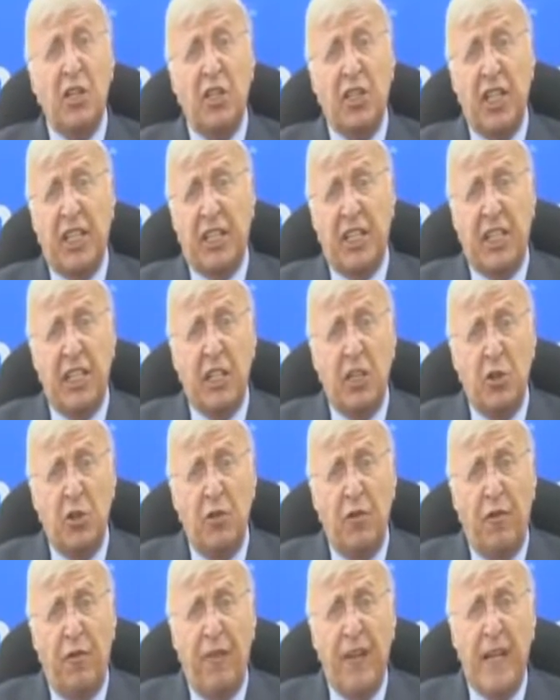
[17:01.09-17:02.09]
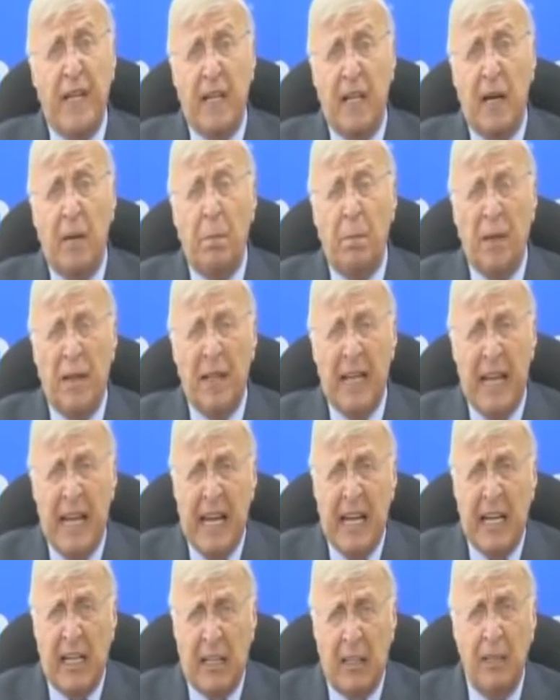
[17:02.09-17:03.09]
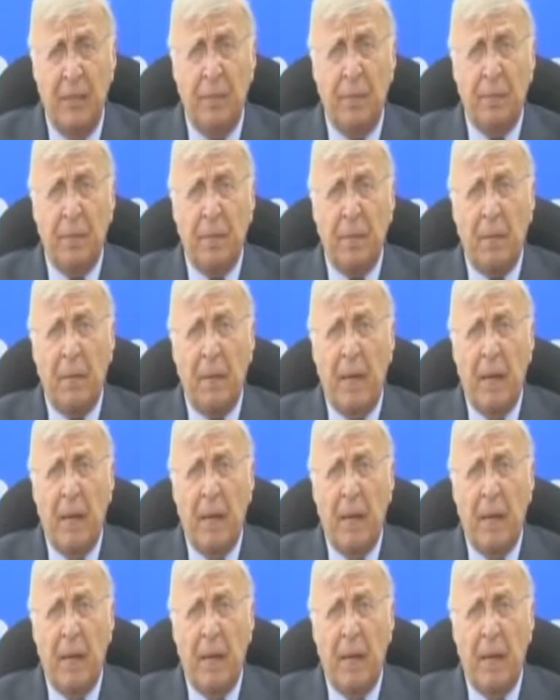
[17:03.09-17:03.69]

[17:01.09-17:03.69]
62 feet up in the air.